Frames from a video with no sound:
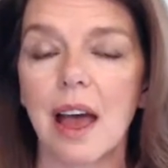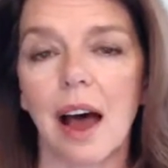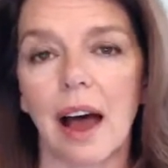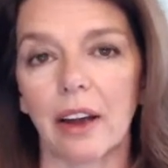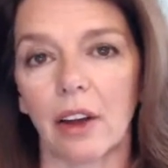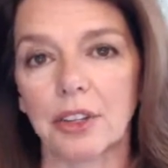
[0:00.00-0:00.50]

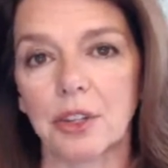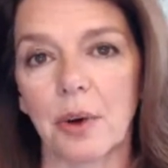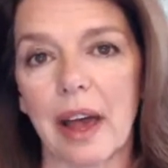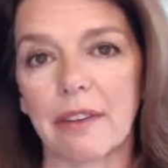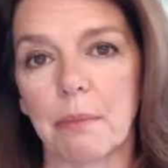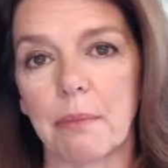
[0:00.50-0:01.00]
I also
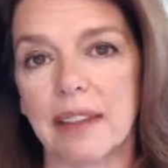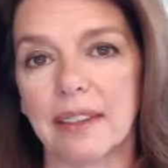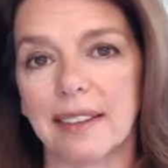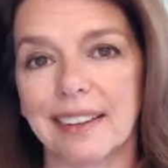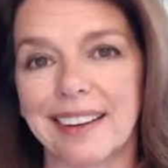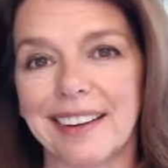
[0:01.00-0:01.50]
have a
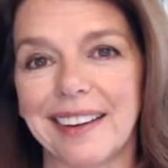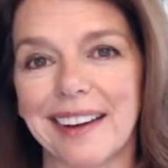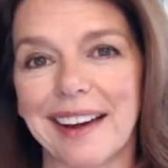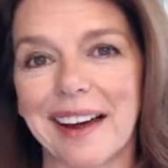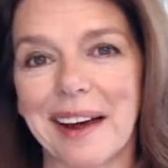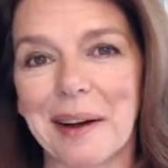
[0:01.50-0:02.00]
monthly
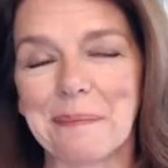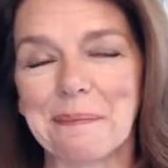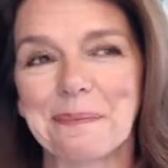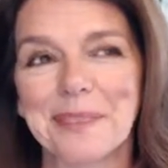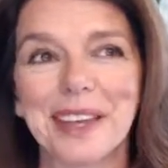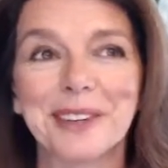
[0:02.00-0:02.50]

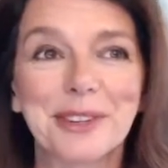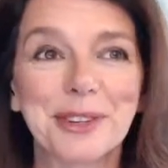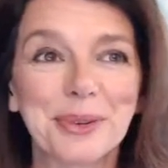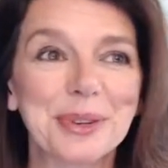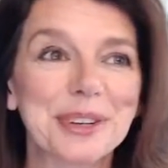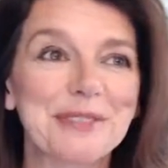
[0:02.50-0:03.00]

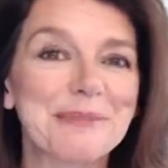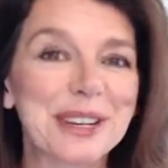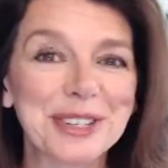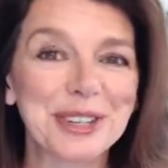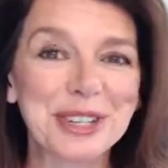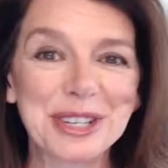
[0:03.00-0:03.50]
intuitive
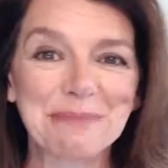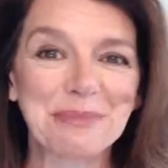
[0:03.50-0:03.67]
mentorship